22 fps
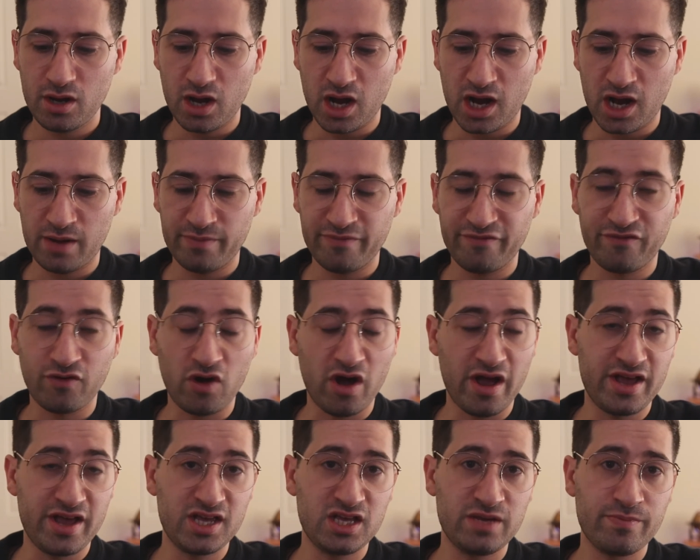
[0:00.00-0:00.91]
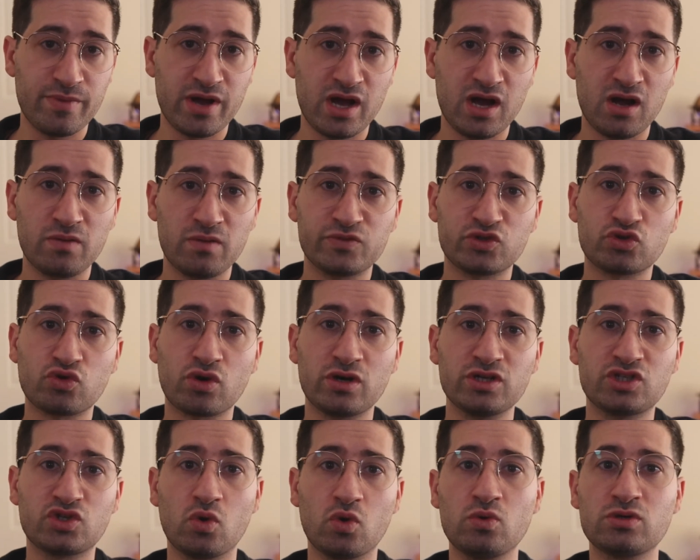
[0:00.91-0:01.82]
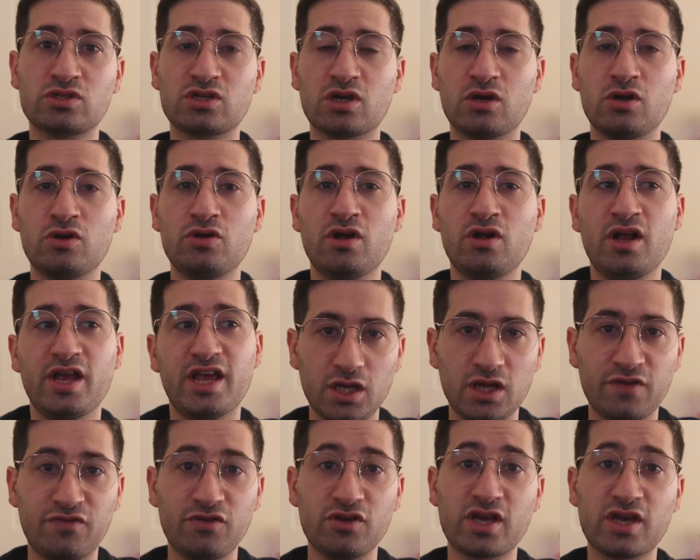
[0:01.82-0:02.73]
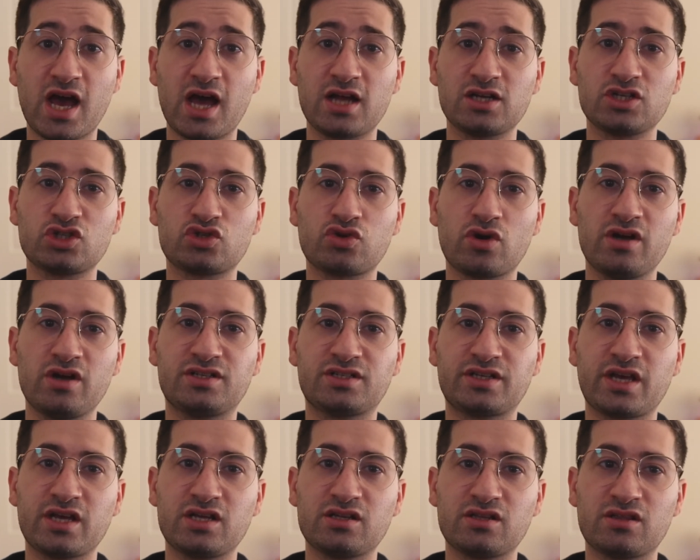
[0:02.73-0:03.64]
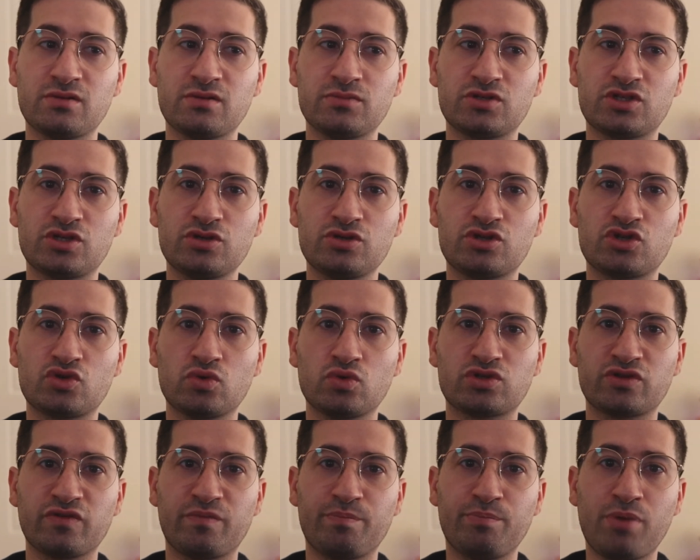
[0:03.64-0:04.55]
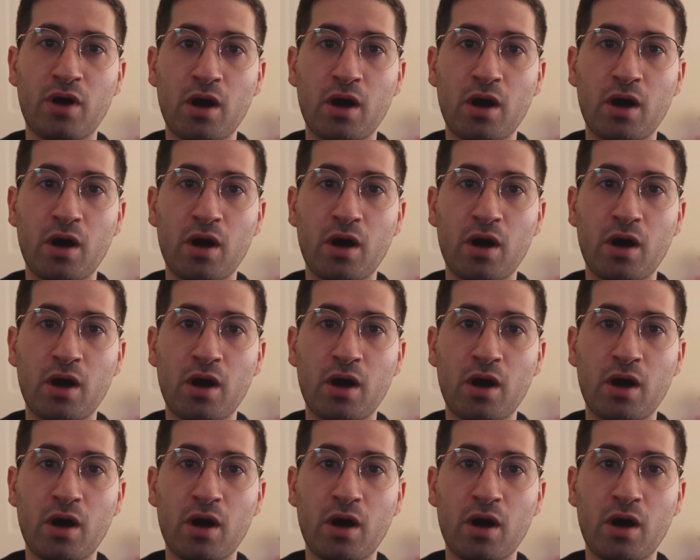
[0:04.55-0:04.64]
via email. Try to also, if you can, try to get them to sort of